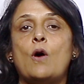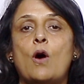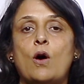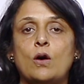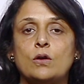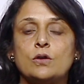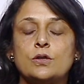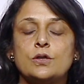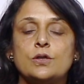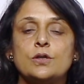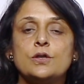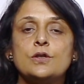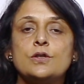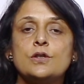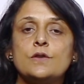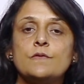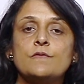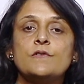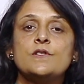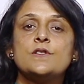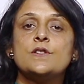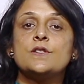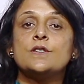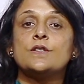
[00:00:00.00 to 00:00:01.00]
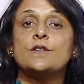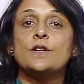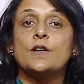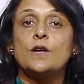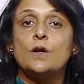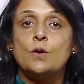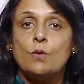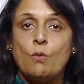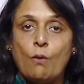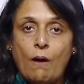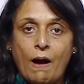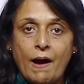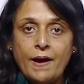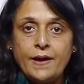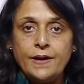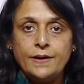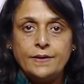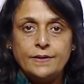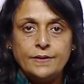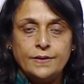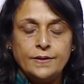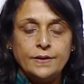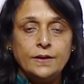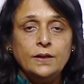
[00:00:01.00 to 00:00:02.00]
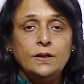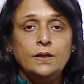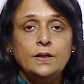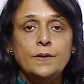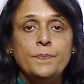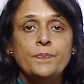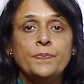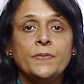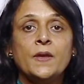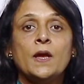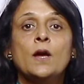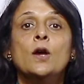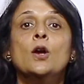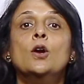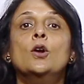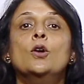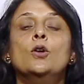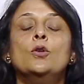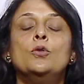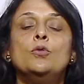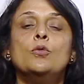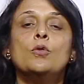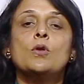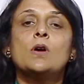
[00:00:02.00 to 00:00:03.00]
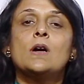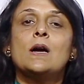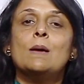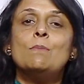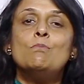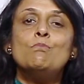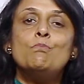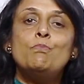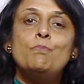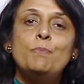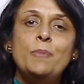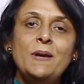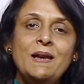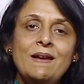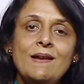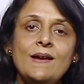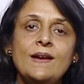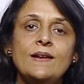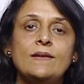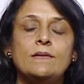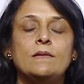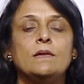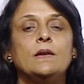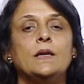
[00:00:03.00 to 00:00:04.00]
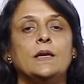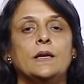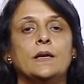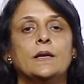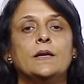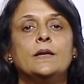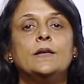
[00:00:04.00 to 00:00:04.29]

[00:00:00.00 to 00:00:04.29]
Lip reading: oxygen which is required to completely